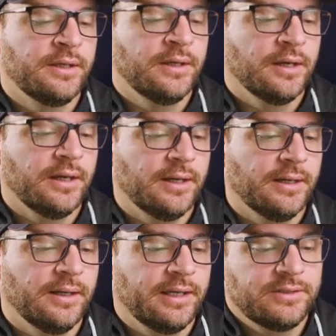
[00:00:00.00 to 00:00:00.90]

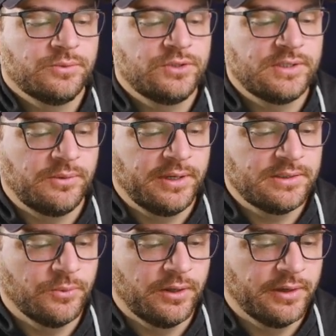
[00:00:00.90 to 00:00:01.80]
I guess we'll just say
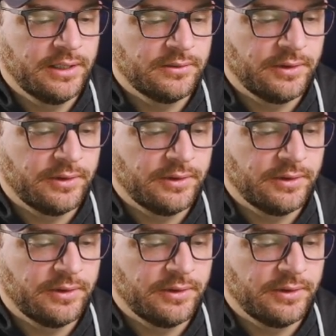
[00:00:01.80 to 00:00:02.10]
ransomware, right?